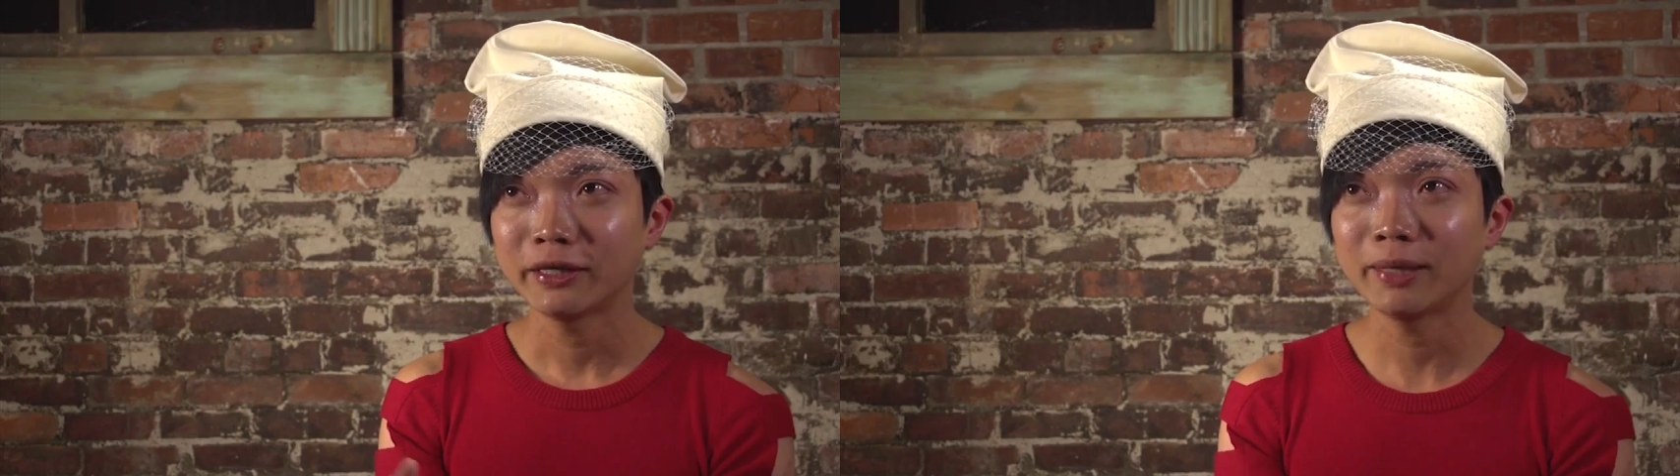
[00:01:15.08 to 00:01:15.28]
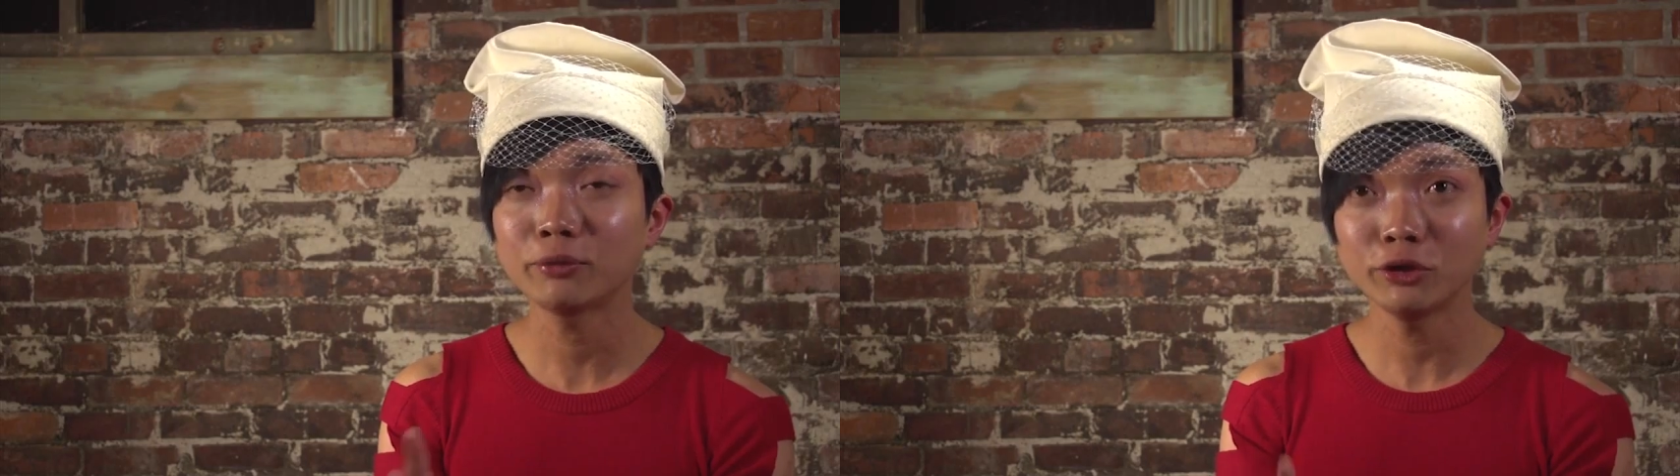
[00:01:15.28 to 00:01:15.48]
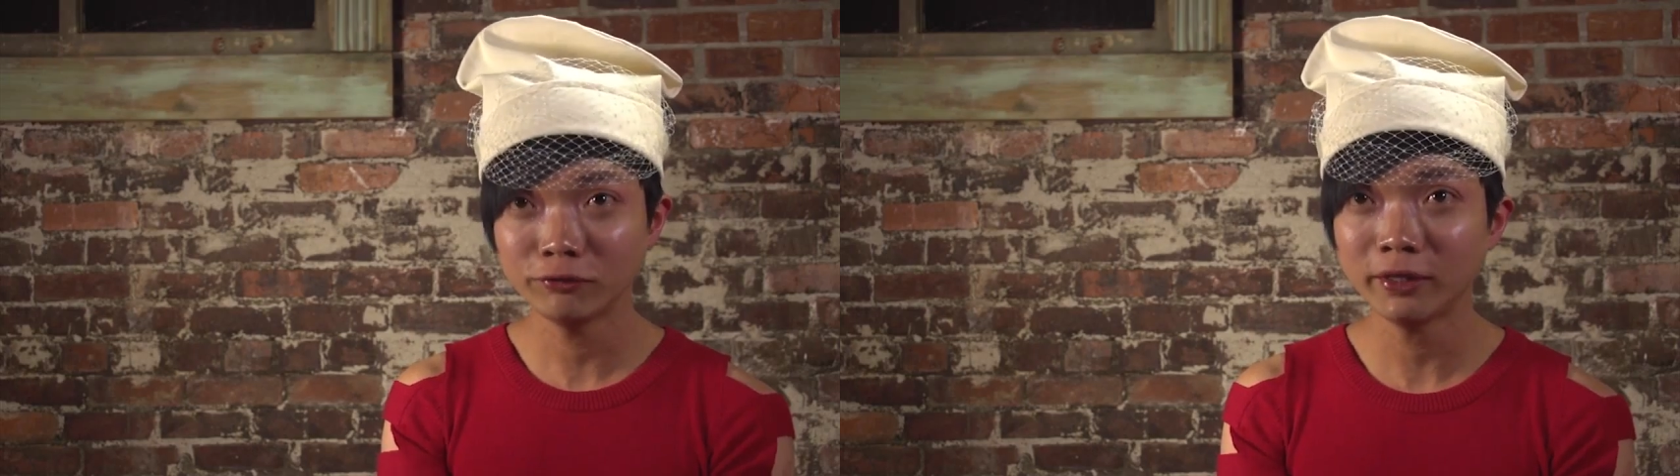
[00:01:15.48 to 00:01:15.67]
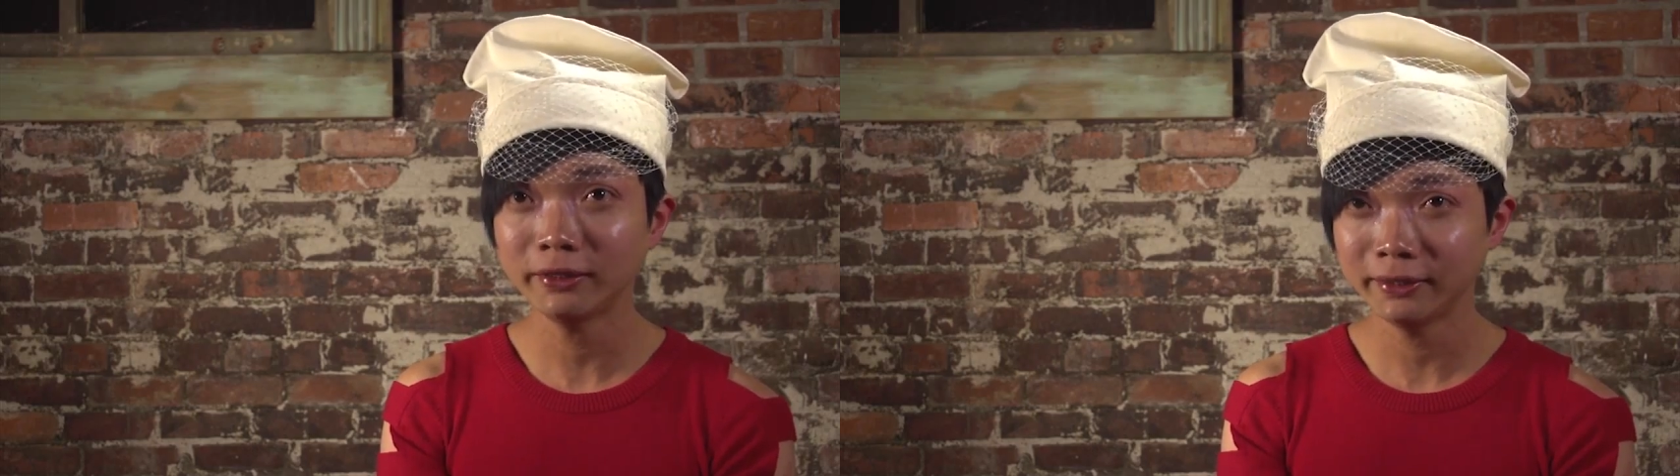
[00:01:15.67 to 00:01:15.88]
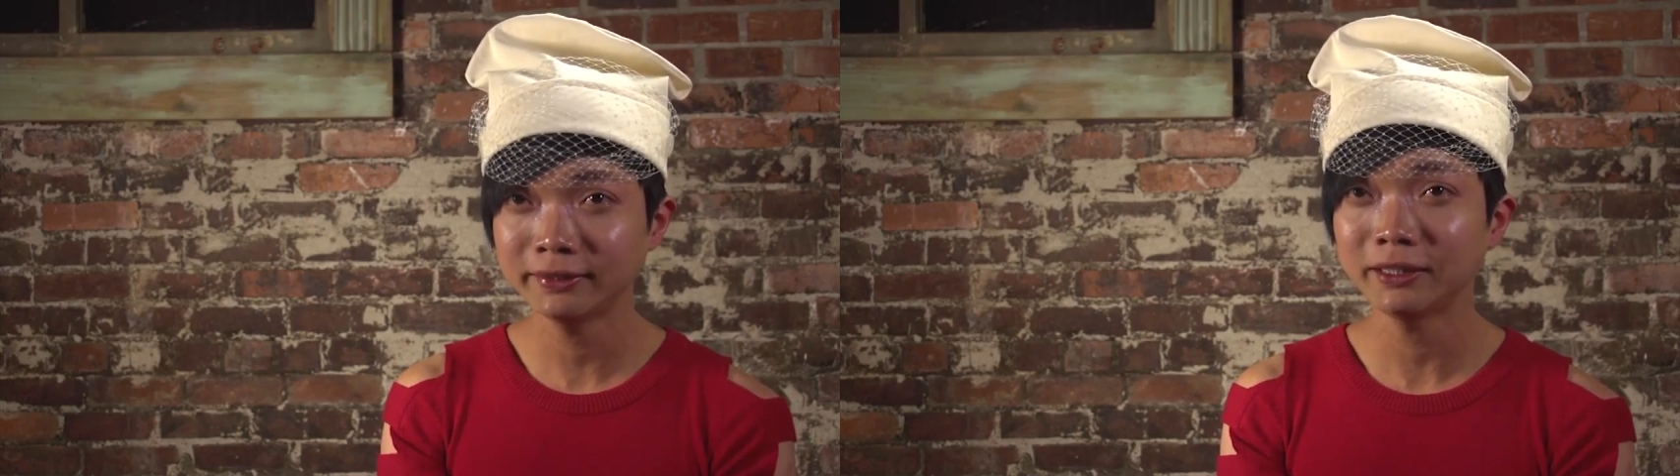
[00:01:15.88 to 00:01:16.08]
I'm going to
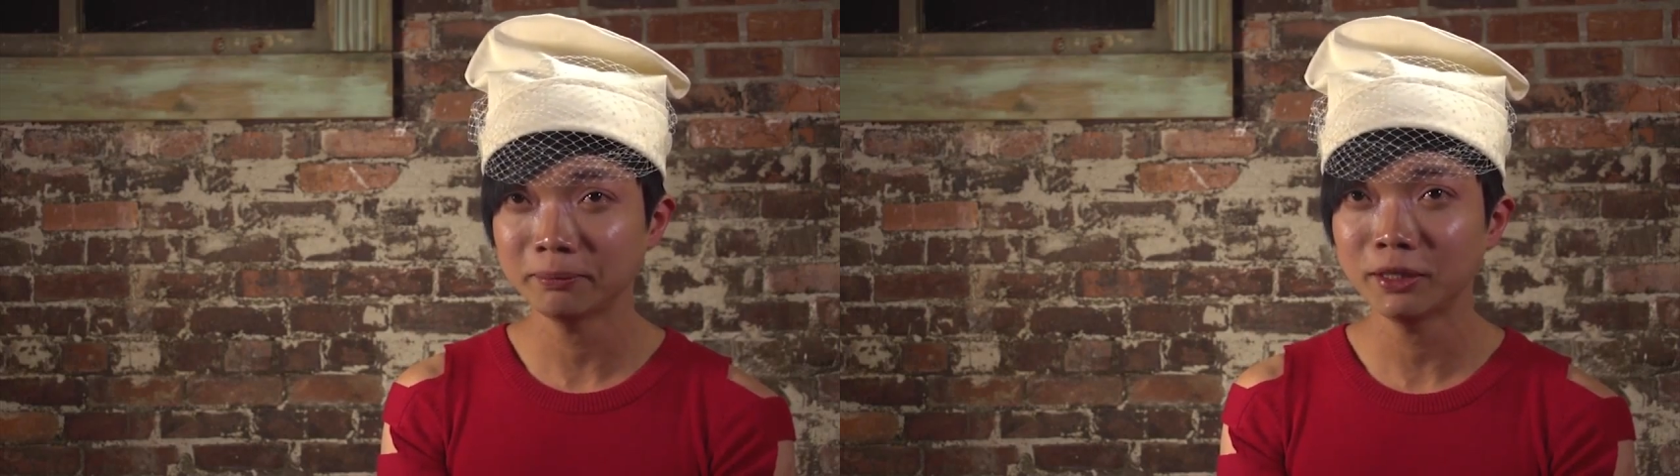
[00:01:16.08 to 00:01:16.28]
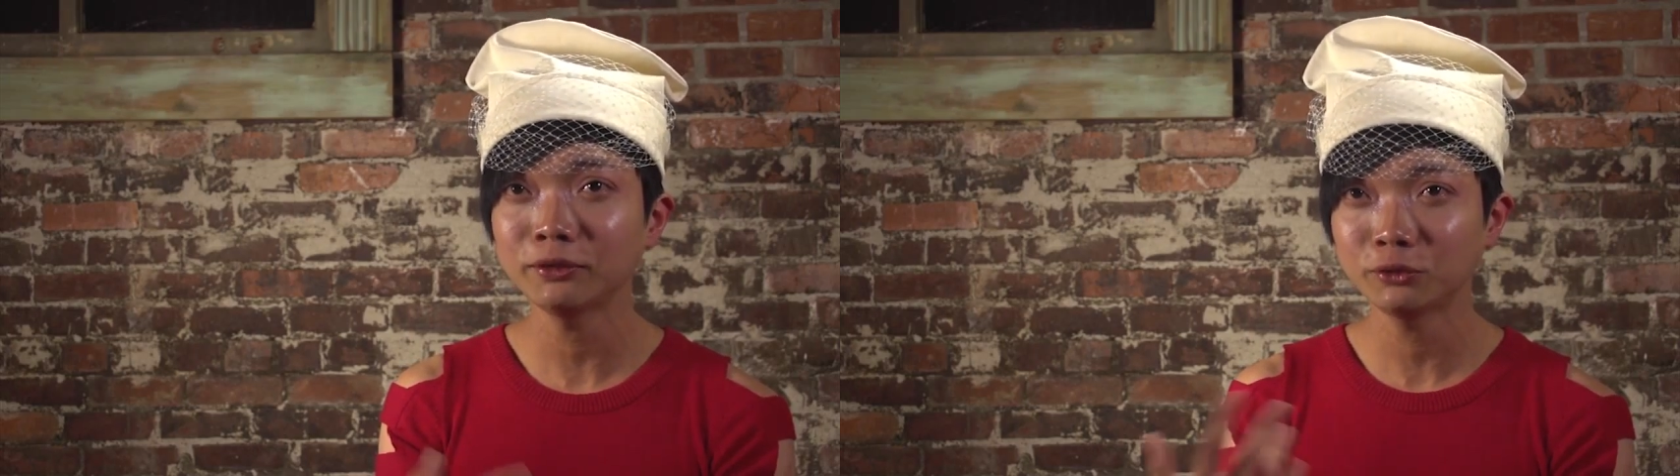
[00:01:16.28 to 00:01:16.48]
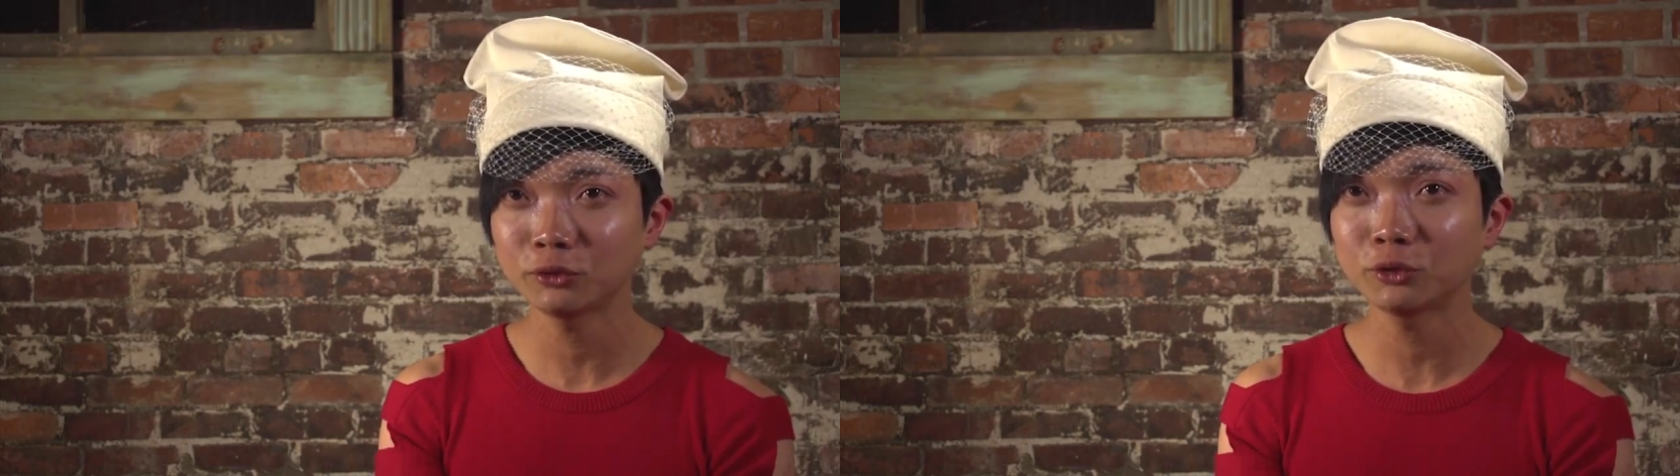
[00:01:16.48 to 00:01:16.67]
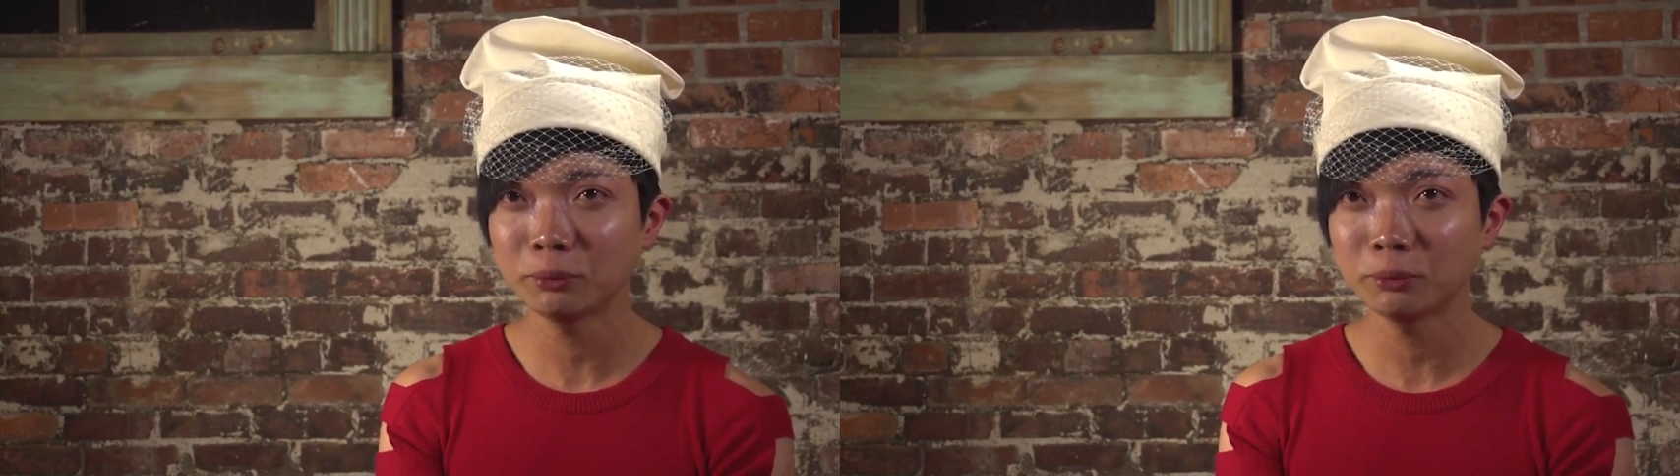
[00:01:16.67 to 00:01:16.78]
fight this stigma to,